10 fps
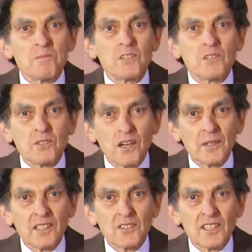
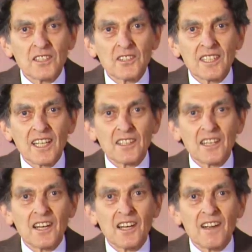Growing things
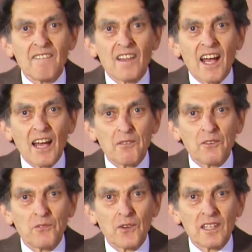together,
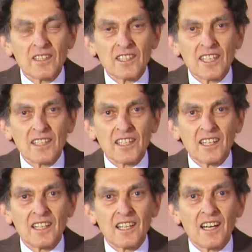having fun together.
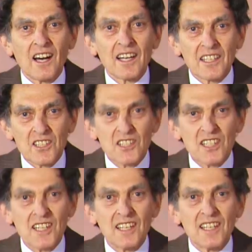I can
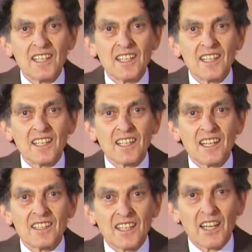see
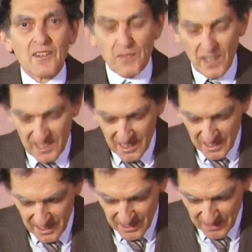their
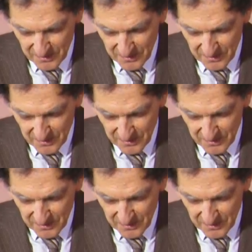faces.